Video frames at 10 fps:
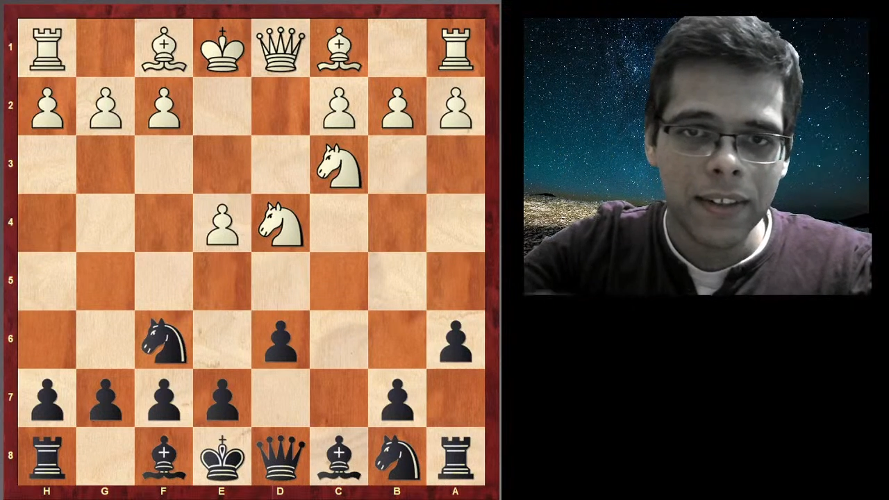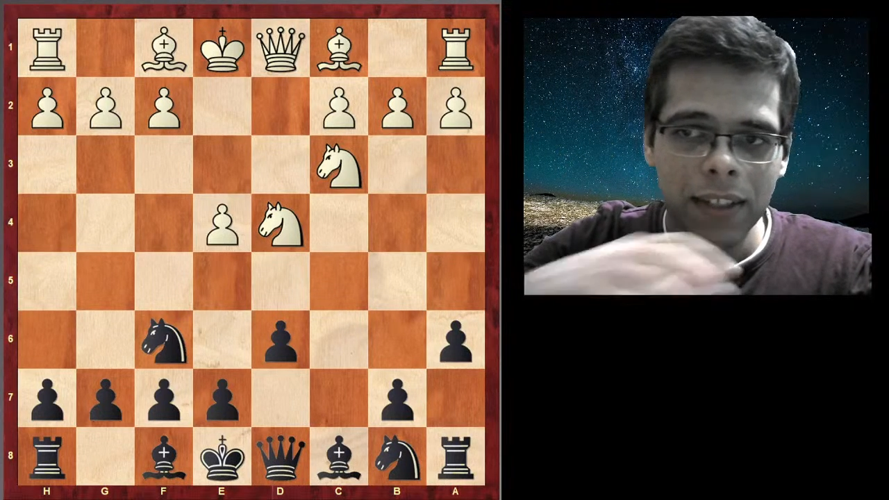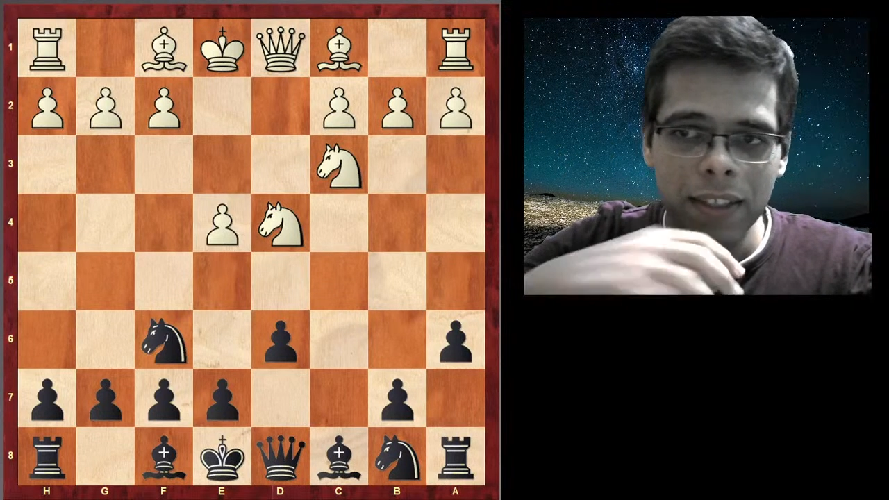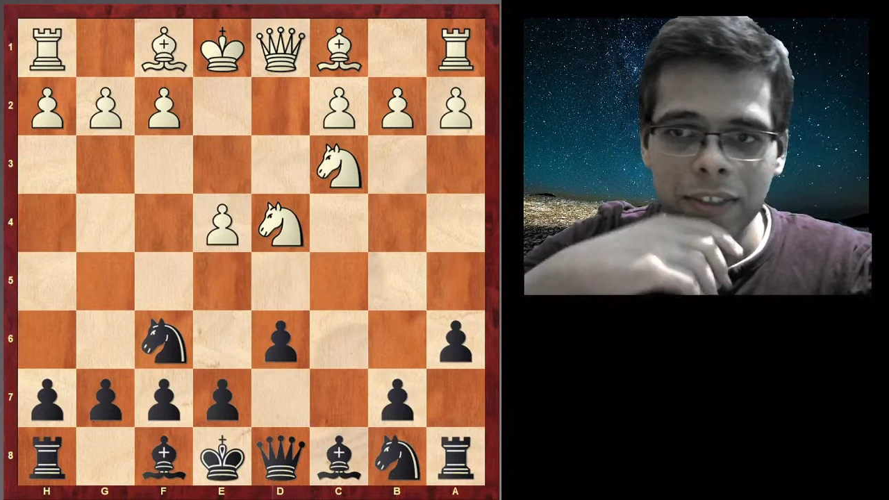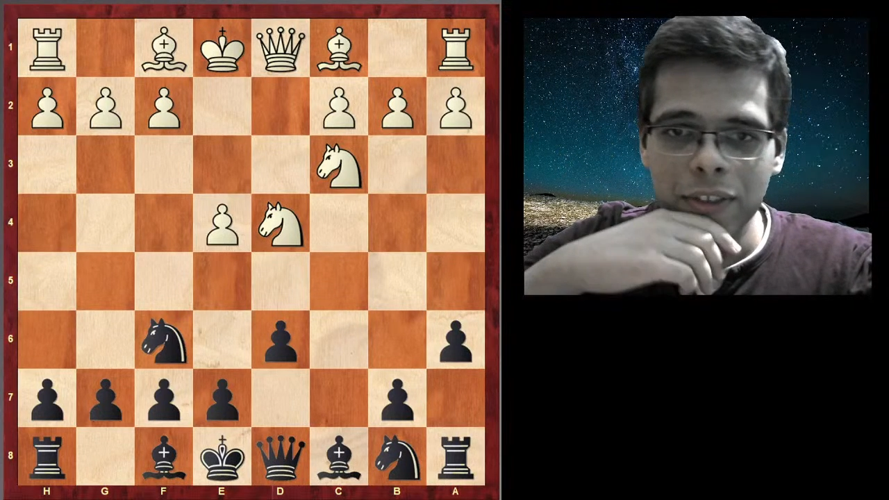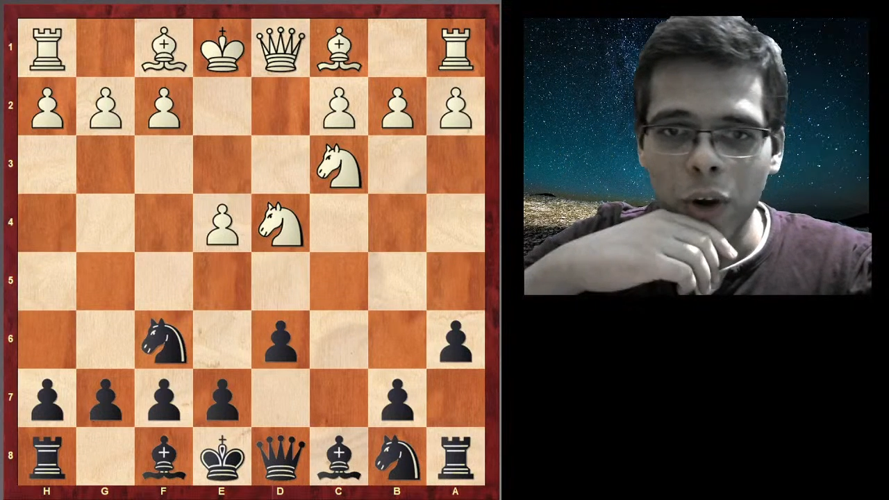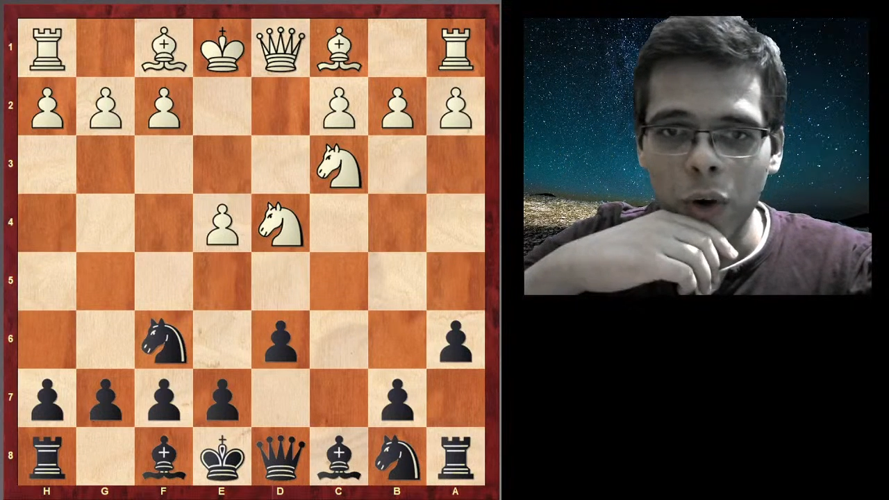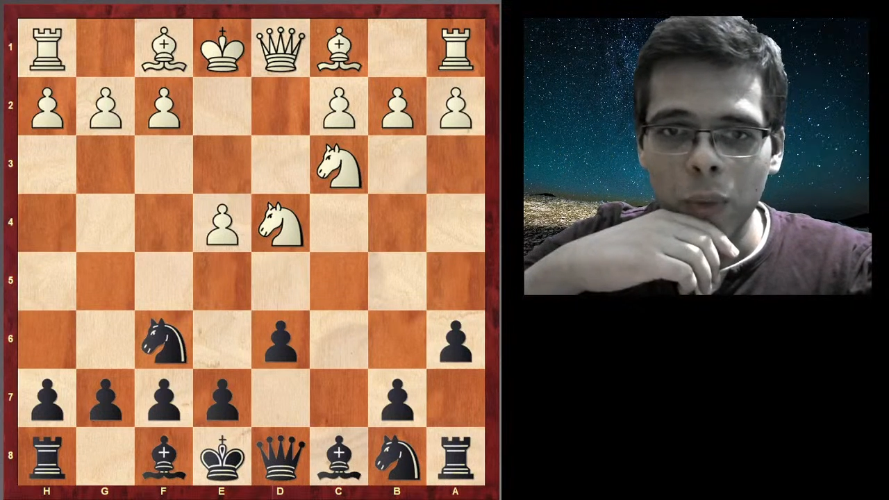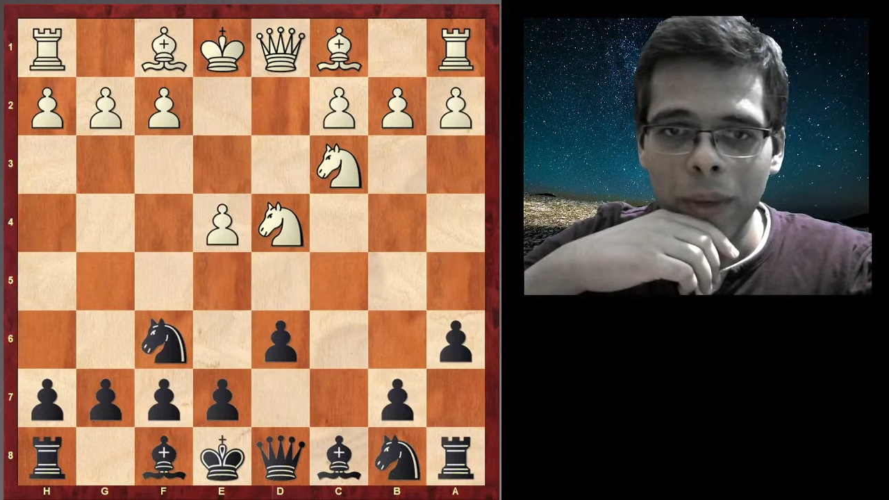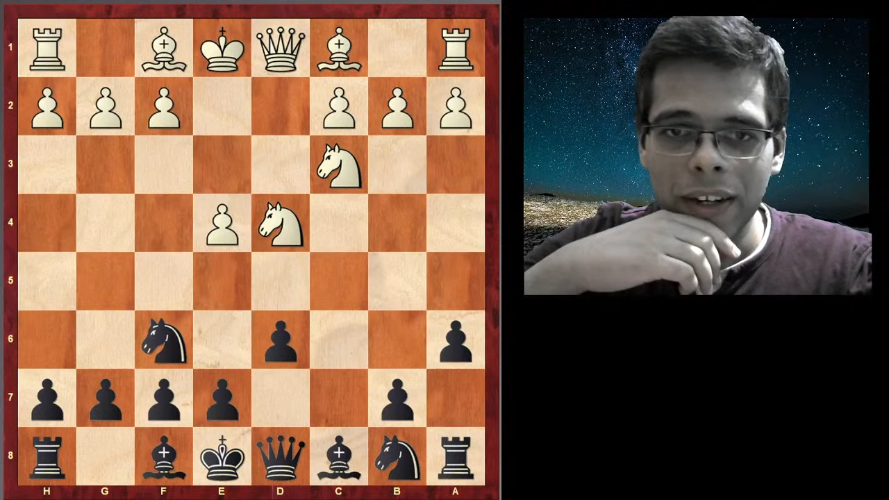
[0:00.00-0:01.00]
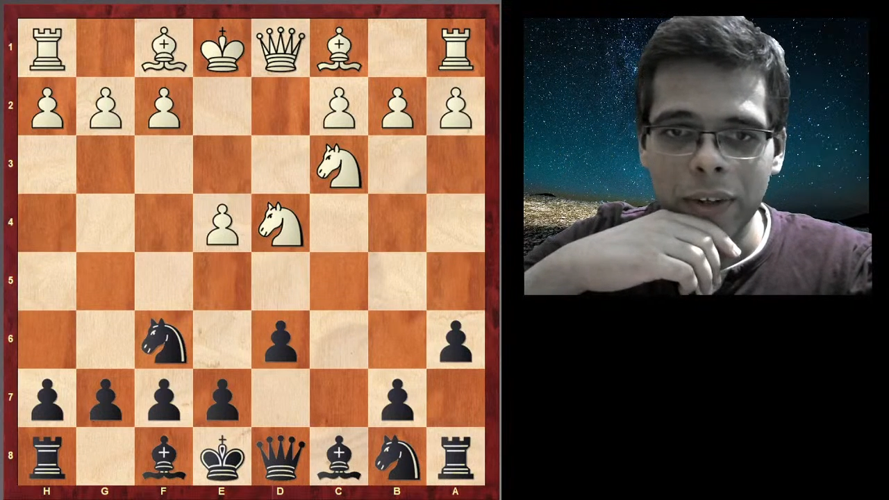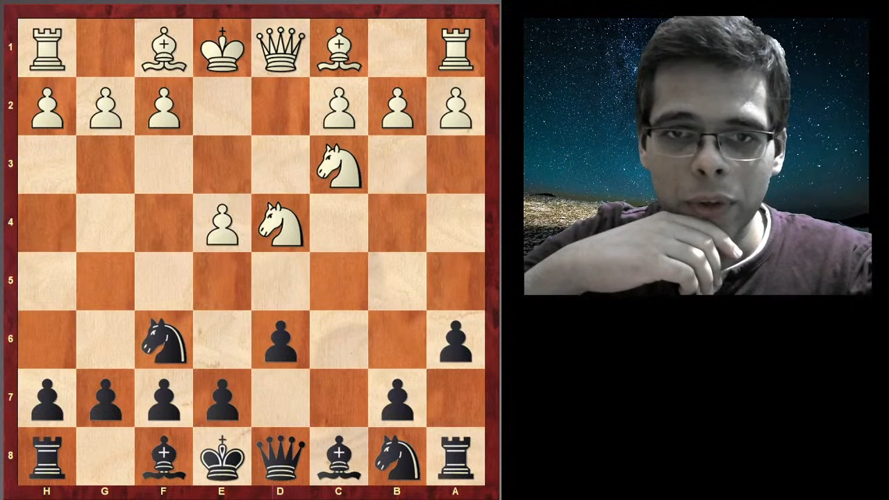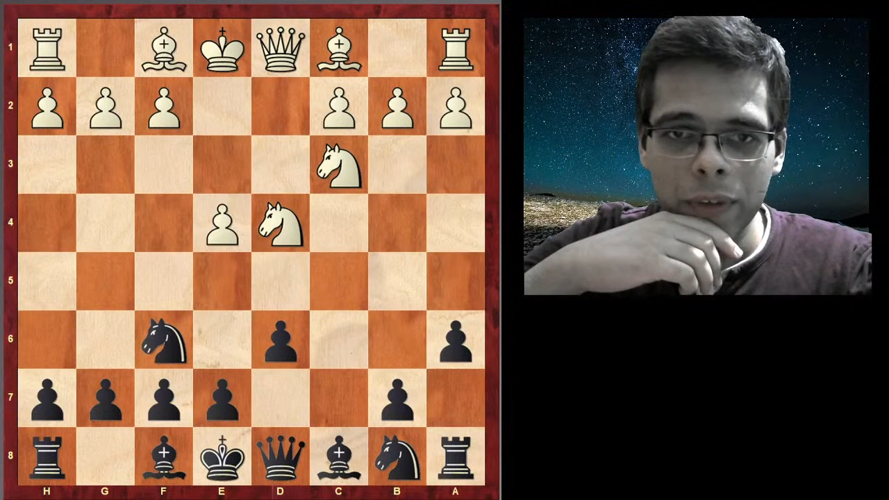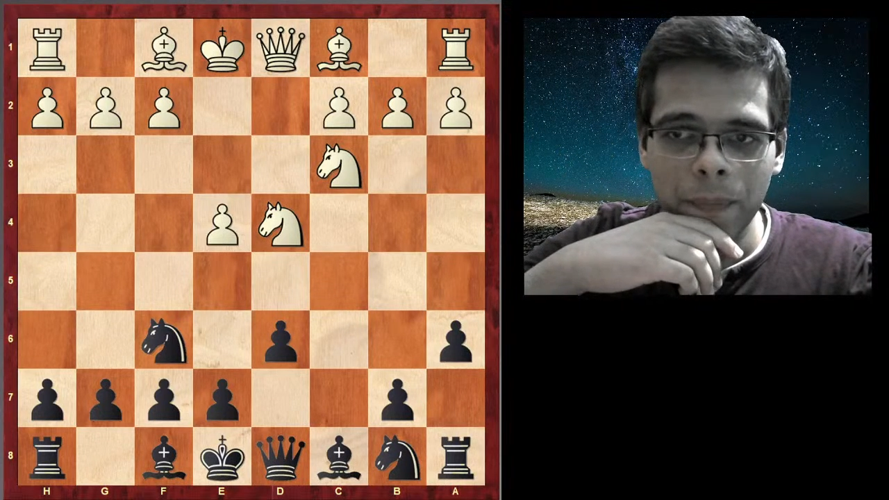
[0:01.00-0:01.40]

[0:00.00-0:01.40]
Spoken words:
it is all well known